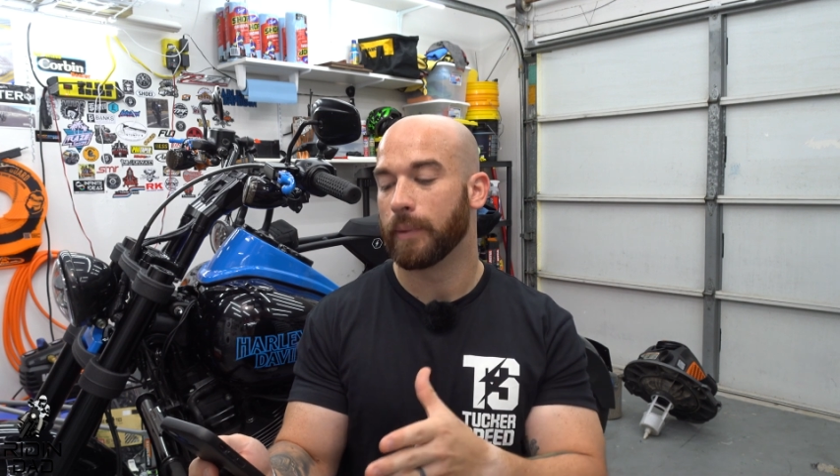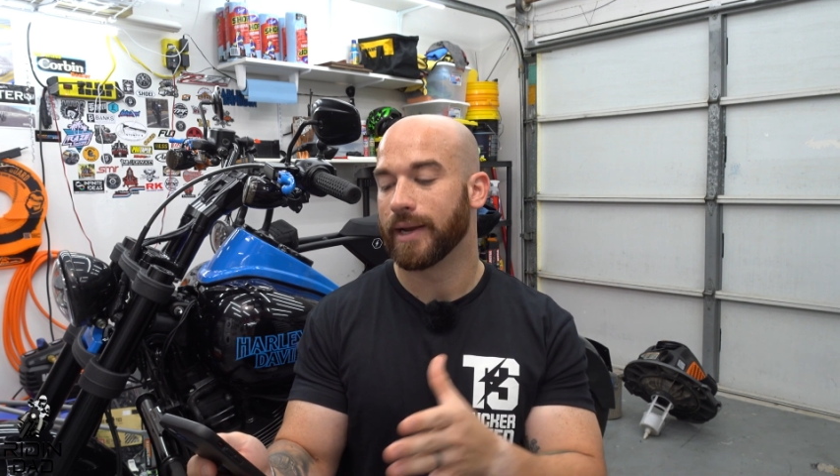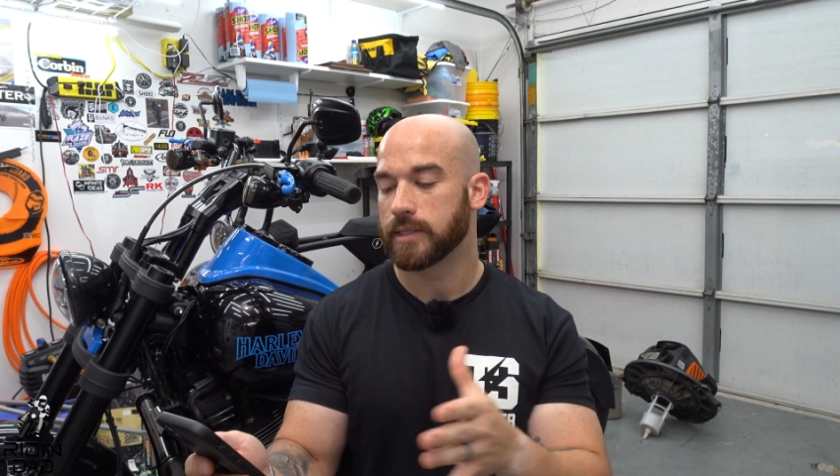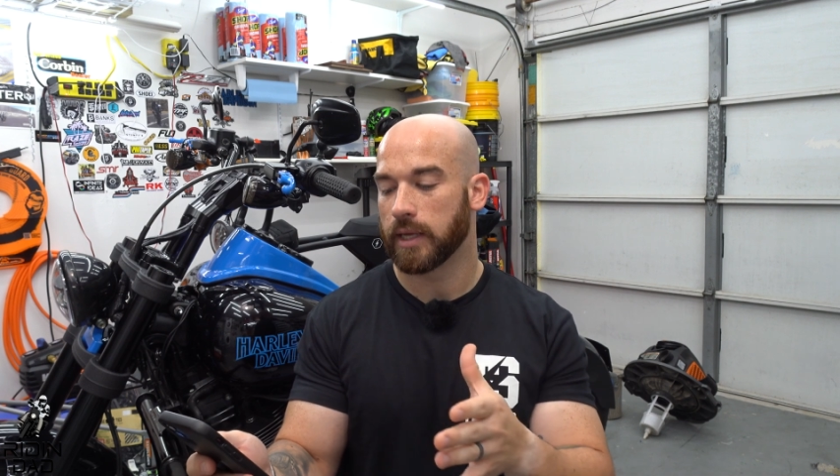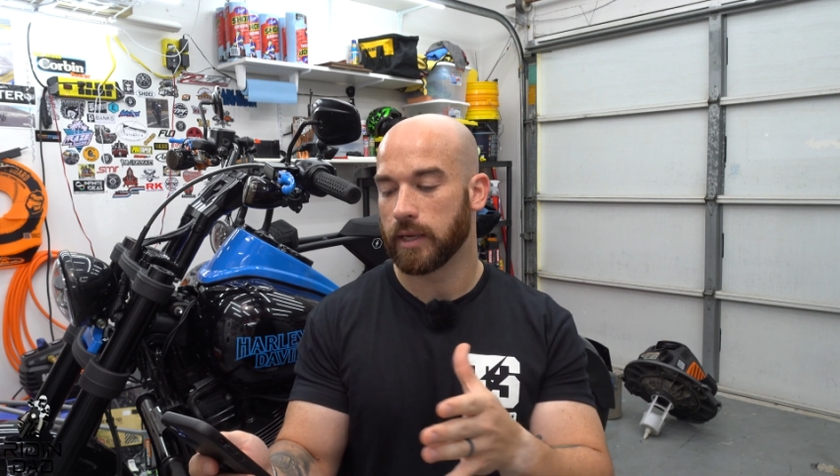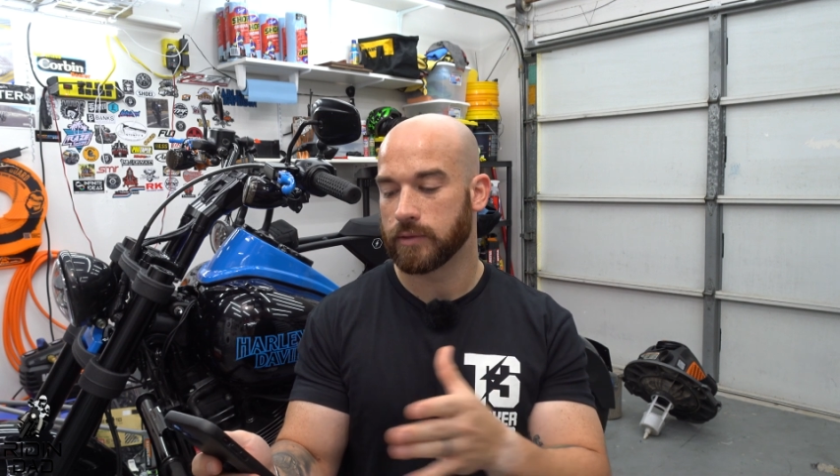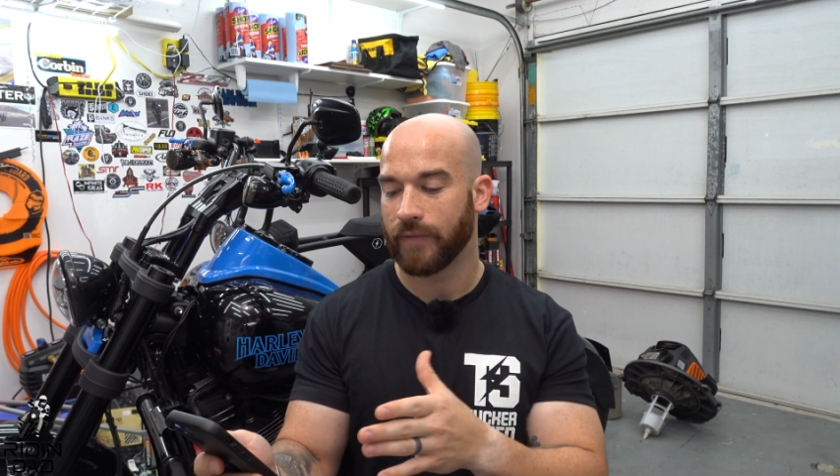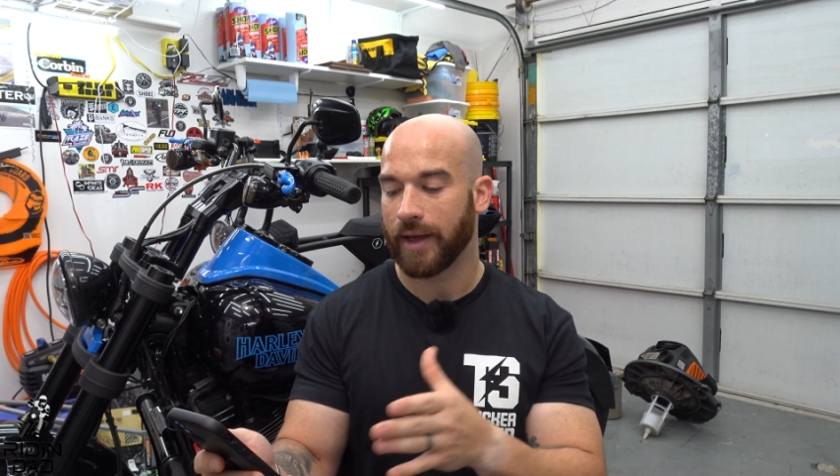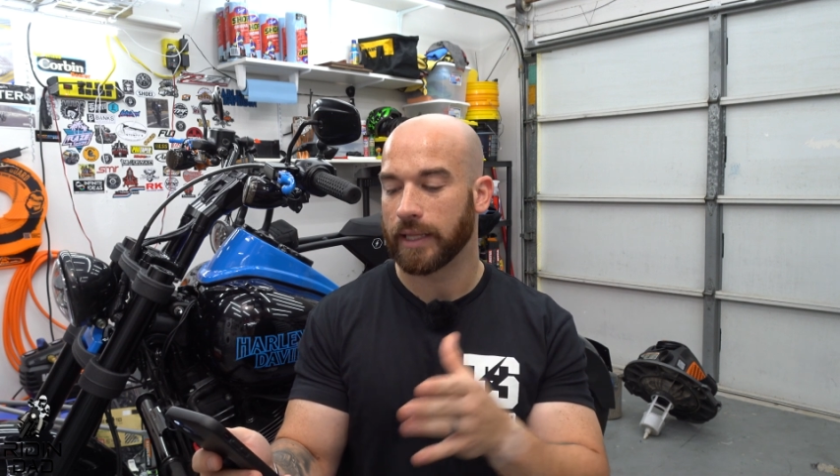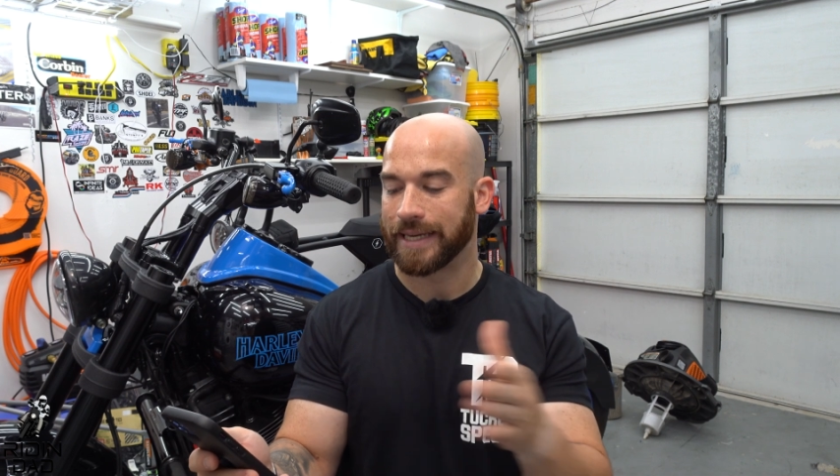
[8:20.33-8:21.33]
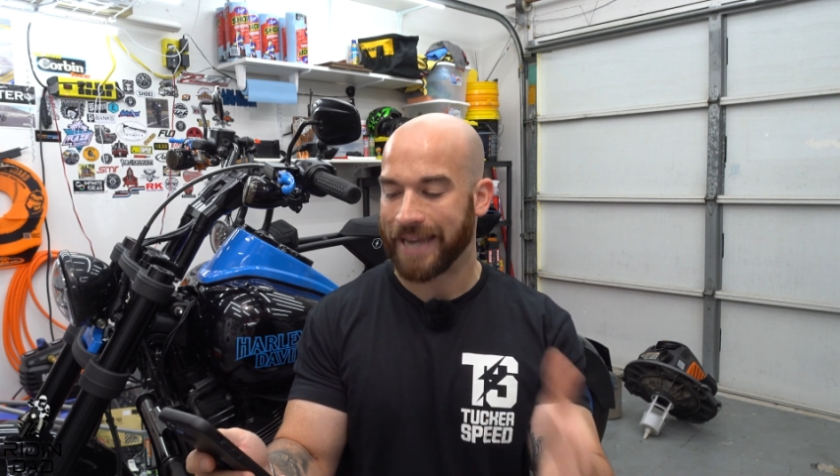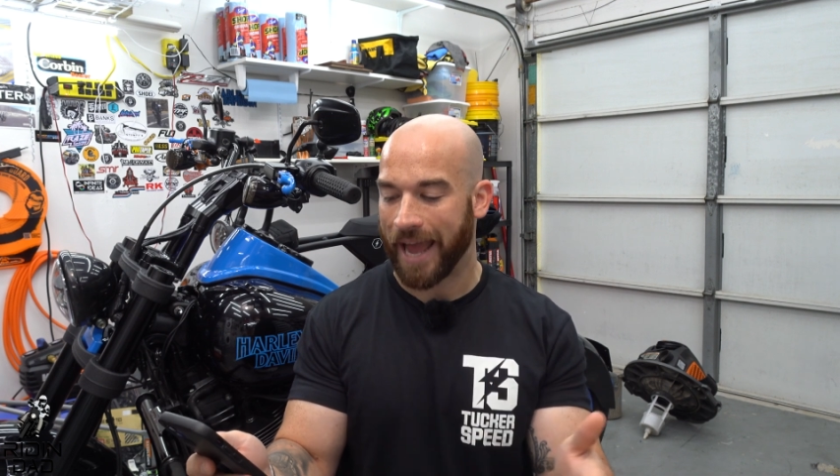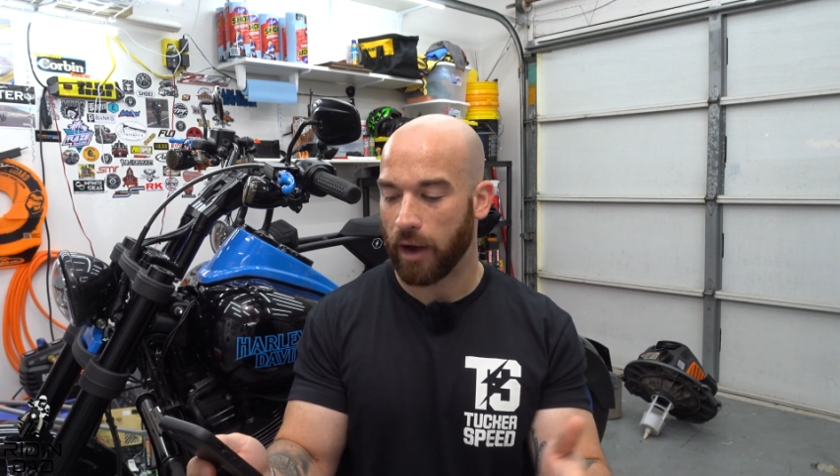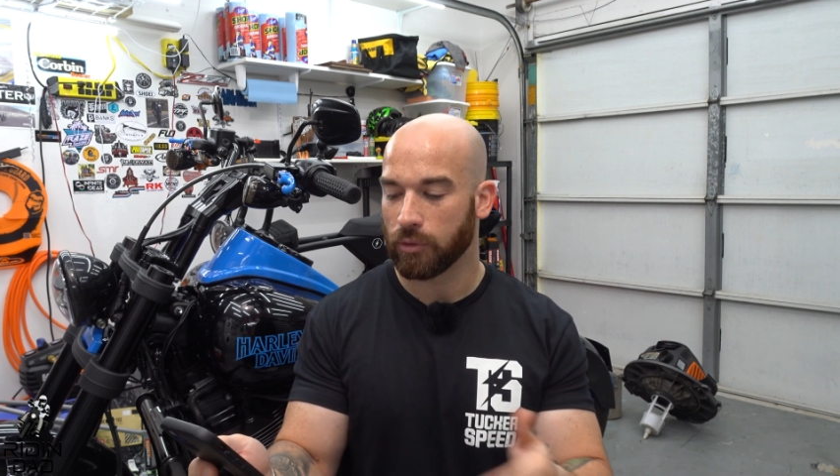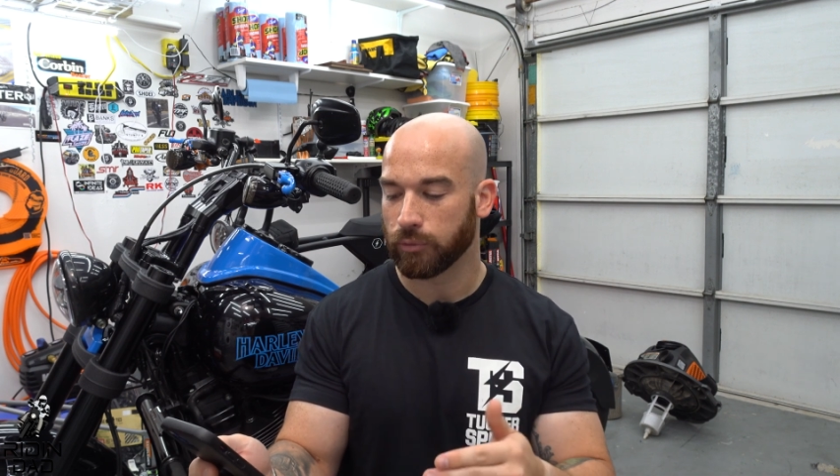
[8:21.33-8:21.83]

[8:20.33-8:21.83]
but it's valid now